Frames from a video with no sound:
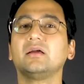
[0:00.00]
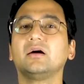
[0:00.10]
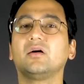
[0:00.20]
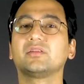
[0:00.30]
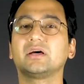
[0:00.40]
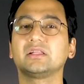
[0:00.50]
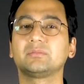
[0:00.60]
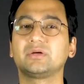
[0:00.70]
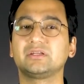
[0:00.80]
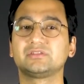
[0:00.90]
On the other
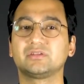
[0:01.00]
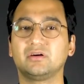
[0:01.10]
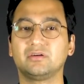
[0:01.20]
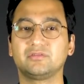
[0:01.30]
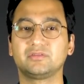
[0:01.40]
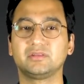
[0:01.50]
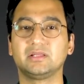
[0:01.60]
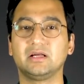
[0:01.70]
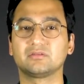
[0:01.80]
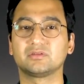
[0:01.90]
branch of the
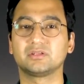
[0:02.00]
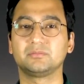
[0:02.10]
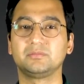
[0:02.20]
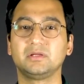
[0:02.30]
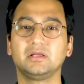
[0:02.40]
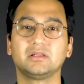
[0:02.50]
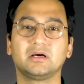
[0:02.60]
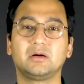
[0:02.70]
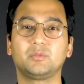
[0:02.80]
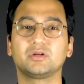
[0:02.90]
algorithm, the
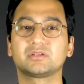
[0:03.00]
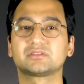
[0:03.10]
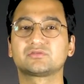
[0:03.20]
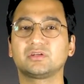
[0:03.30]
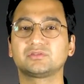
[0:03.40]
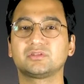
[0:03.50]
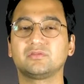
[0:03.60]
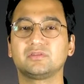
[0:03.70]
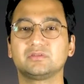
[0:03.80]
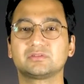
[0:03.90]
harmonic structure
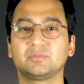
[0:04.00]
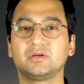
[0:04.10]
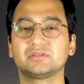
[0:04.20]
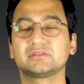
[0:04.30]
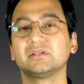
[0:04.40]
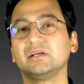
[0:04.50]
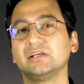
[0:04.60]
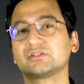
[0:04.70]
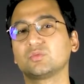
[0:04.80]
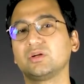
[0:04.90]
of the response
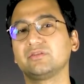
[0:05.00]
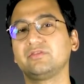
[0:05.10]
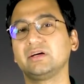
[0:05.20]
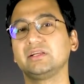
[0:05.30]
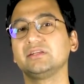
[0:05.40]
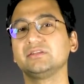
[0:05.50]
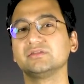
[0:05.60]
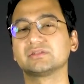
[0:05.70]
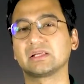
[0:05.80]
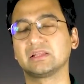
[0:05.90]
is quantified
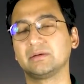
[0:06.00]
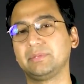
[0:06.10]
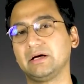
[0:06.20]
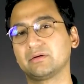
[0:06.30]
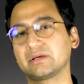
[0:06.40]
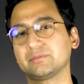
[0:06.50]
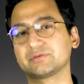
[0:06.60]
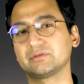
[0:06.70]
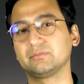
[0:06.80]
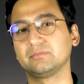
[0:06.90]
using the power
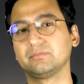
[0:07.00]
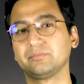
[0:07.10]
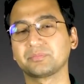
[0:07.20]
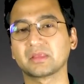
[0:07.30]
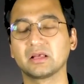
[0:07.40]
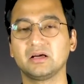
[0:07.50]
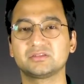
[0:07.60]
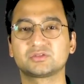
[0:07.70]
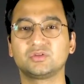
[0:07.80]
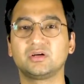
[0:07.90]
capstone. A
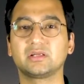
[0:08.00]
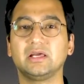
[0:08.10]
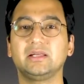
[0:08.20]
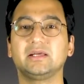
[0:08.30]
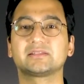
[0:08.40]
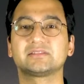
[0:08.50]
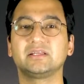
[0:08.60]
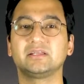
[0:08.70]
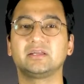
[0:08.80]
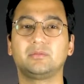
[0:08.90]
strong and
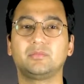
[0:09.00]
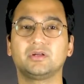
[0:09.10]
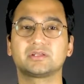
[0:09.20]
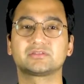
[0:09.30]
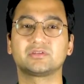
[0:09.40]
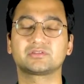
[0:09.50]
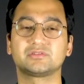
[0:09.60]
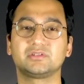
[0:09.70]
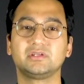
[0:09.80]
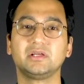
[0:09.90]
extended harmonic
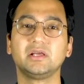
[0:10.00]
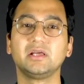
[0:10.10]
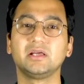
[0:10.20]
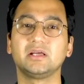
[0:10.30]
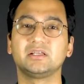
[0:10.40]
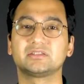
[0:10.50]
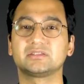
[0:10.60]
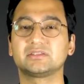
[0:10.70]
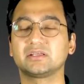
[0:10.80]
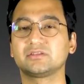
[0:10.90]
structure is a
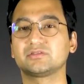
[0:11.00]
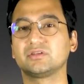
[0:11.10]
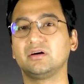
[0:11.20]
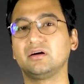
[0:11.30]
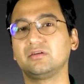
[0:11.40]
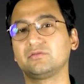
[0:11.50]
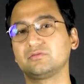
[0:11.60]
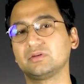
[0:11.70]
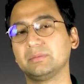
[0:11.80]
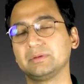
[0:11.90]
signature of
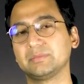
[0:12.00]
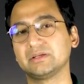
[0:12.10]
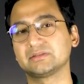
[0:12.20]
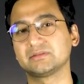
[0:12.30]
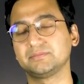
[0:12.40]
rub and buzz.